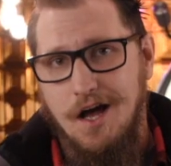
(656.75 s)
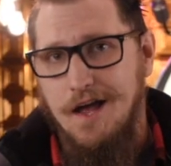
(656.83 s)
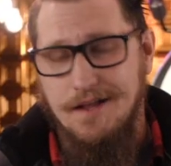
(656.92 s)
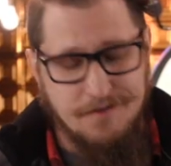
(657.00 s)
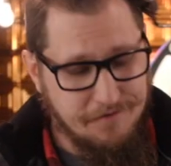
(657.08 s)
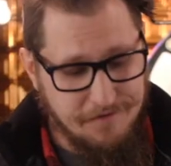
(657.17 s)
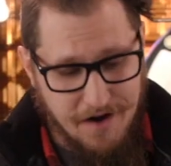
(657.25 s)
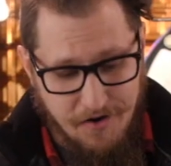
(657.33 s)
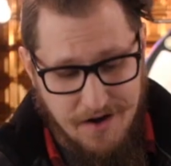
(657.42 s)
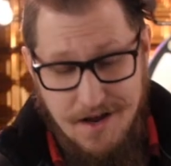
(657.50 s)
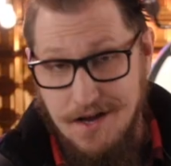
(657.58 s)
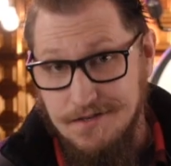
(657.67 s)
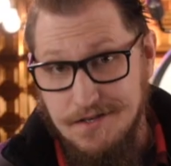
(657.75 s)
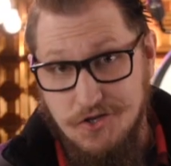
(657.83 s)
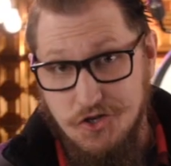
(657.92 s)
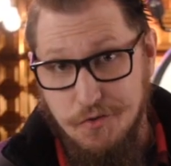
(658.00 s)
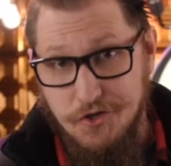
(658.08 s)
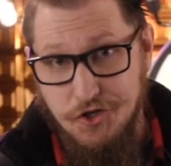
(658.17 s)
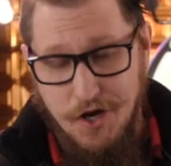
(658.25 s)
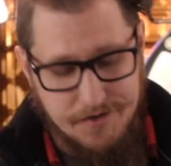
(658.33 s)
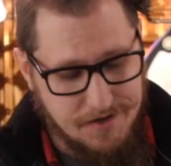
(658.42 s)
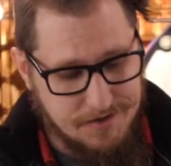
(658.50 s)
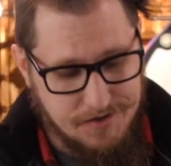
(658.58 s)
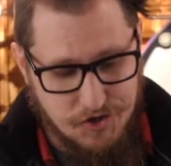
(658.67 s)
it's very easy to adjust.
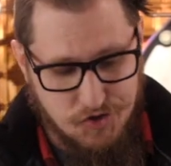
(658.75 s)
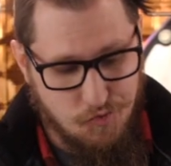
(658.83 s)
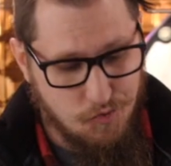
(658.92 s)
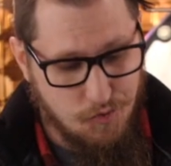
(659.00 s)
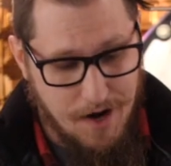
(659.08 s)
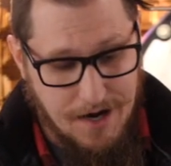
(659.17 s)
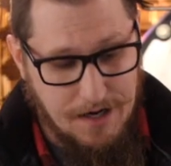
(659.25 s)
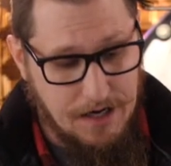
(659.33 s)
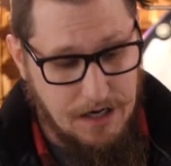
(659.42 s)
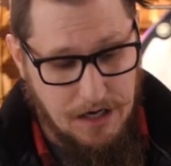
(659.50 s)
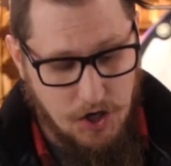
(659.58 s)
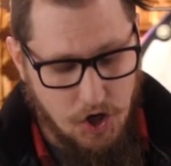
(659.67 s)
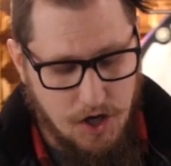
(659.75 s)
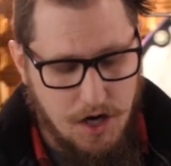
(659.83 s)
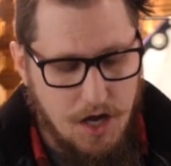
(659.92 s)
It's just right here.